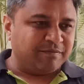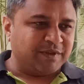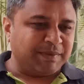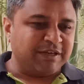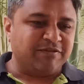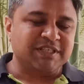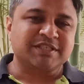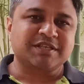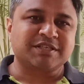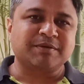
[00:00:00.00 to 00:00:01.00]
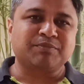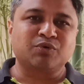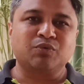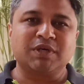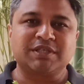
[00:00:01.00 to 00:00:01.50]
My first step
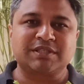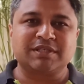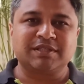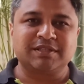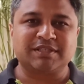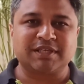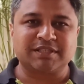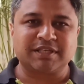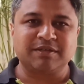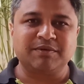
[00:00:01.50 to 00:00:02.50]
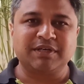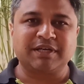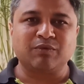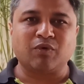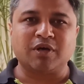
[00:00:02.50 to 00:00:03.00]
towards the
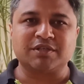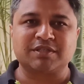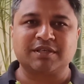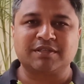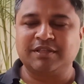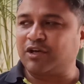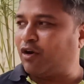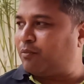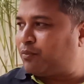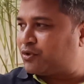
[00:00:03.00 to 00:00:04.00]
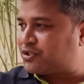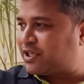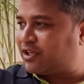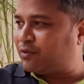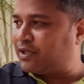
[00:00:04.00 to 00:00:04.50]
sustainability was the
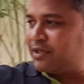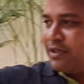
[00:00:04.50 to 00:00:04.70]
composting unit,